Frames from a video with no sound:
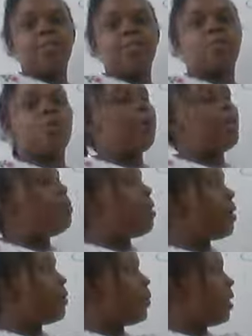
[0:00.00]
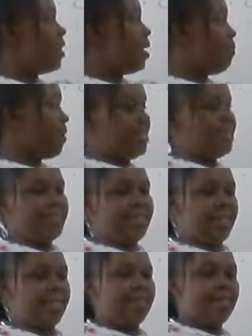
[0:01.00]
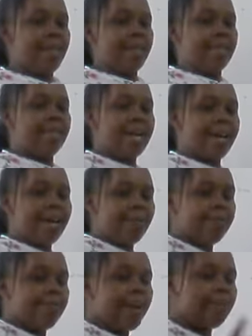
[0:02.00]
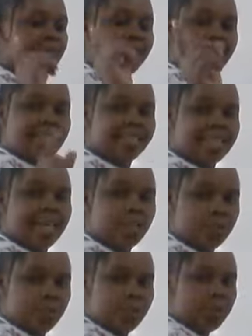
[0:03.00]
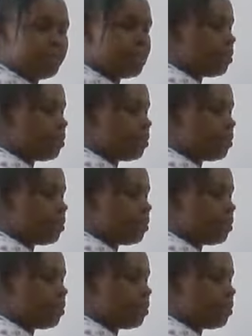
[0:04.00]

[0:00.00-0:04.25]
So when you are doing the purchasing, there are 5 things that you need